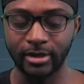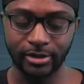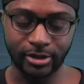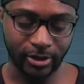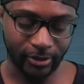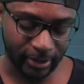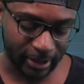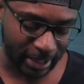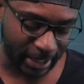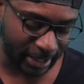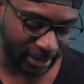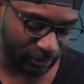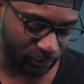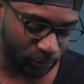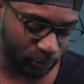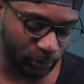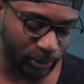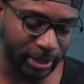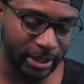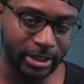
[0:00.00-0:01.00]
So they kind of
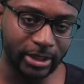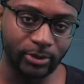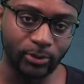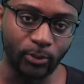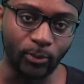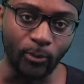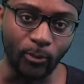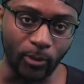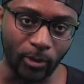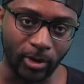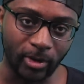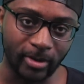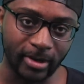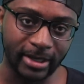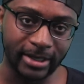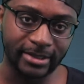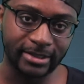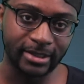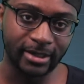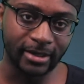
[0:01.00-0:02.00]
reword
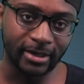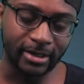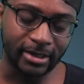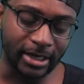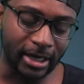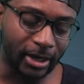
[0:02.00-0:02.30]
it.